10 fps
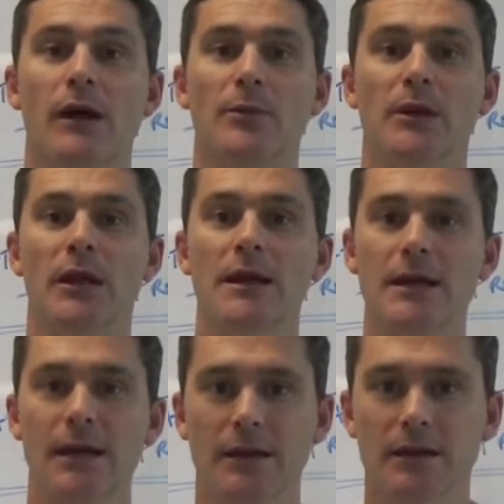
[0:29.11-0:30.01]
rugby
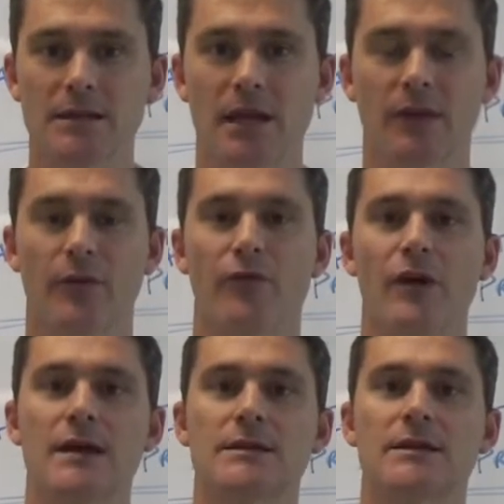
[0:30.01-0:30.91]
league in the south of
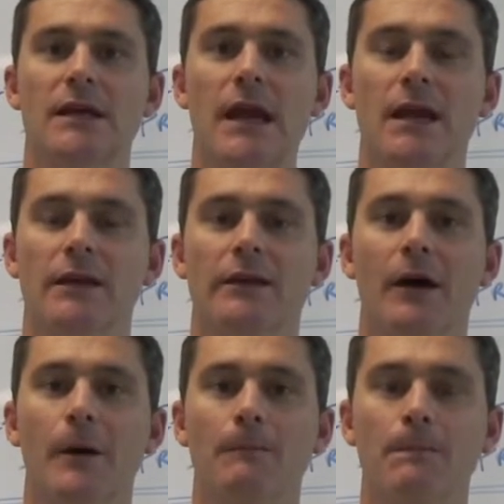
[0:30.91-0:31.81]
France,
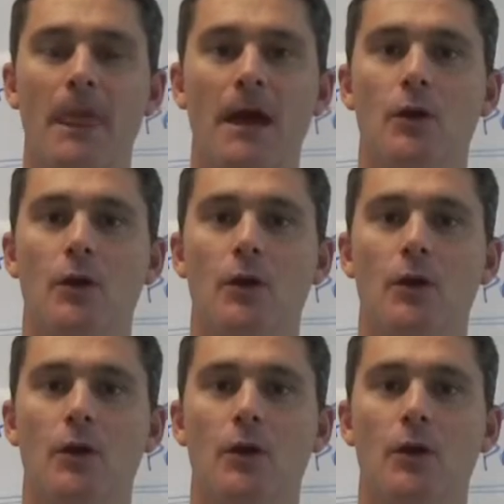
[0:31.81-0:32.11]
and